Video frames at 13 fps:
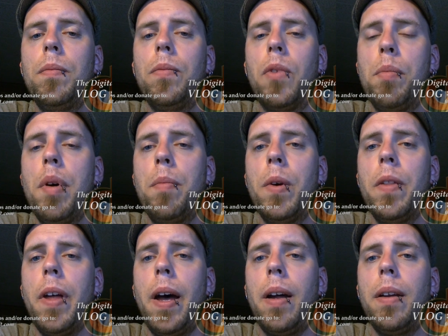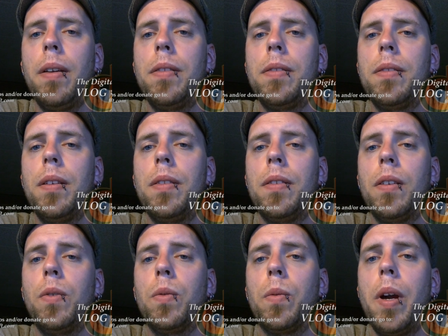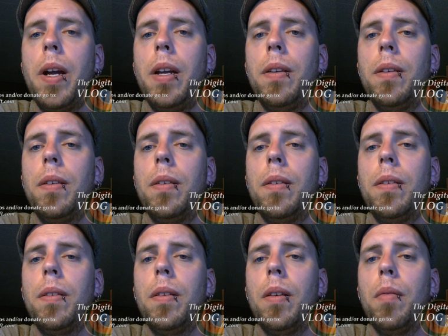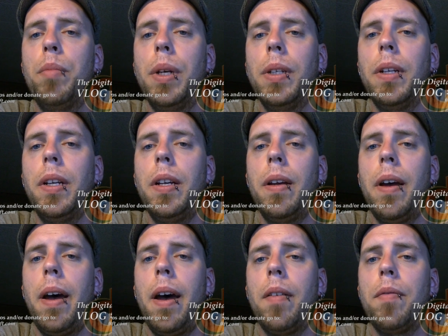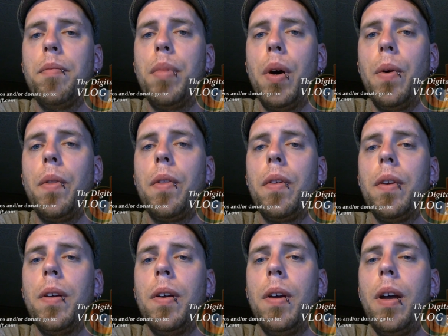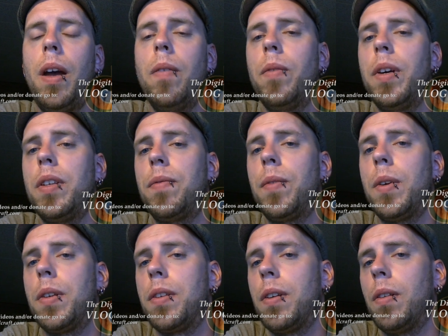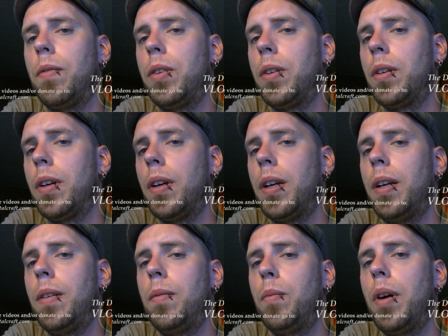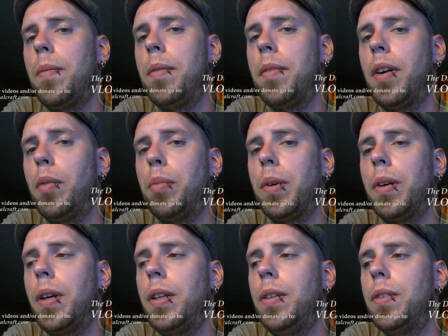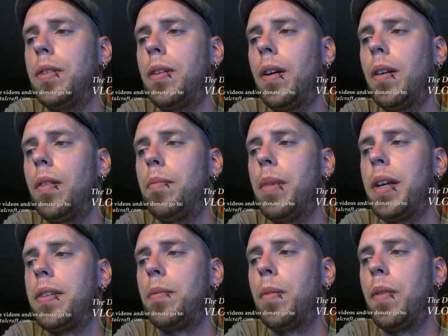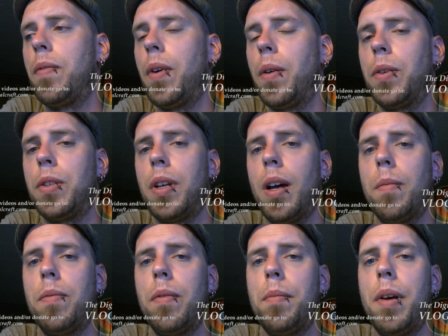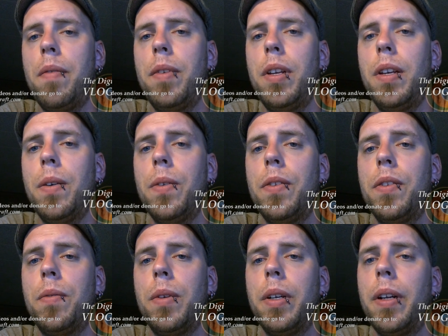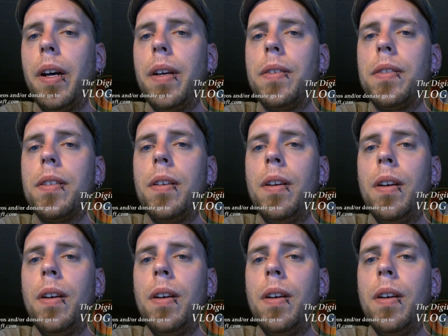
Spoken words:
remember that it's a great ability to have both, and vice versa. If you're a web developer and you start messing with Photoshop from my videos and realize,